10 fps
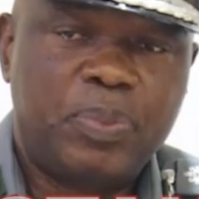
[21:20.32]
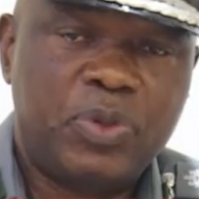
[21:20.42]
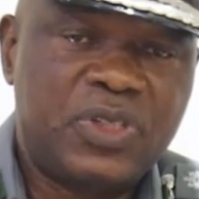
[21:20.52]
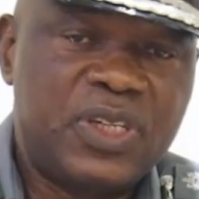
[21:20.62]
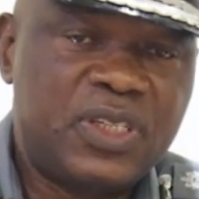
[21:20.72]

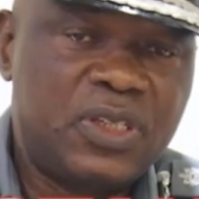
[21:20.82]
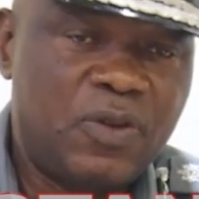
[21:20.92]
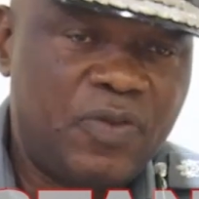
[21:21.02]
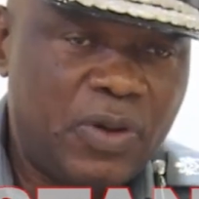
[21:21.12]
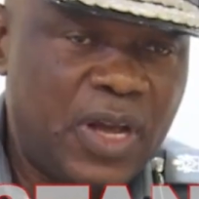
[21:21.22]
processing
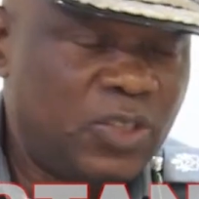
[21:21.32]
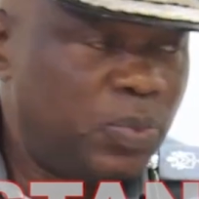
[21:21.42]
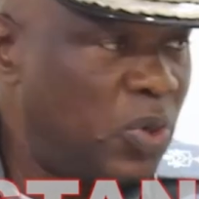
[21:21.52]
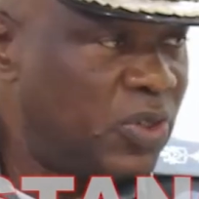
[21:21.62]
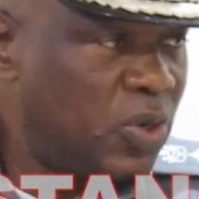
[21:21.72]
of
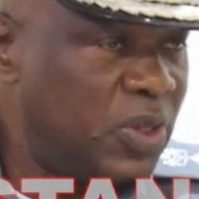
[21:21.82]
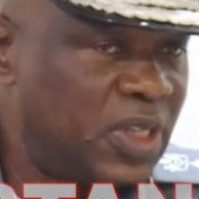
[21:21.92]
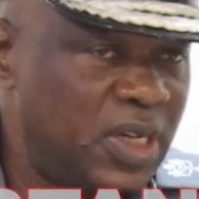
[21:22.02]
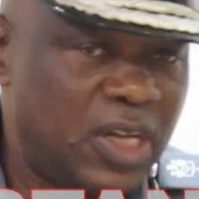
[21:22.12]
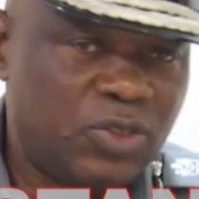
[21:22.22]
export
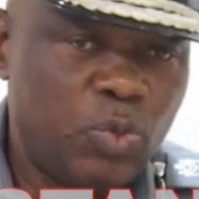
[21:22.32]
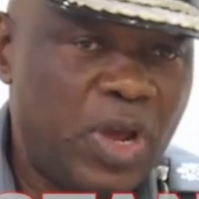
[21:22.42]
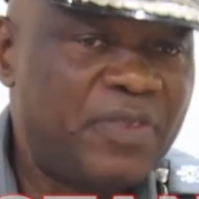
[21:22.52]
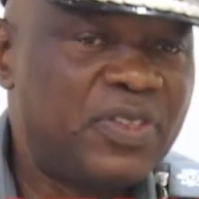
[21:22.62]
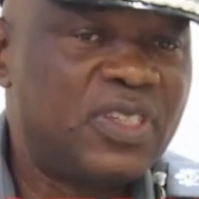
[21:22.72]
containers.
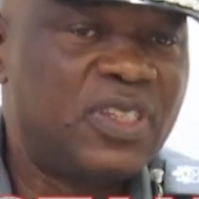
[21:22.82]
We have